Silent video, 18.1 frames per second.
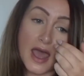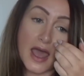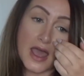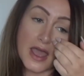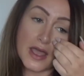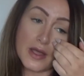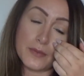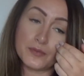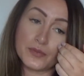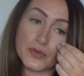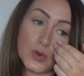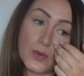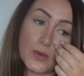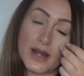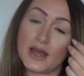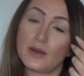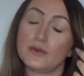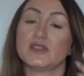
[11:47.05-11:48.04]

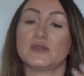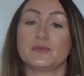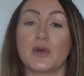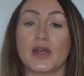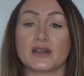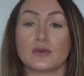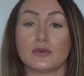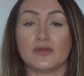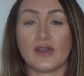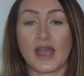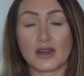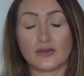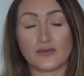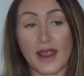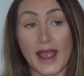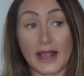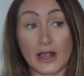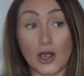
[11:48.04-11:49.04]
When I was pregnant with
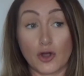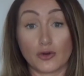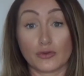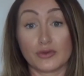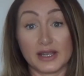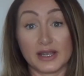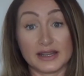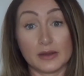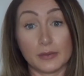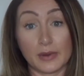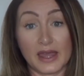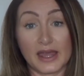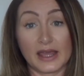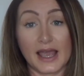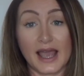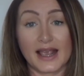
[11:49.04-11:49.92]
Henry, I got really big.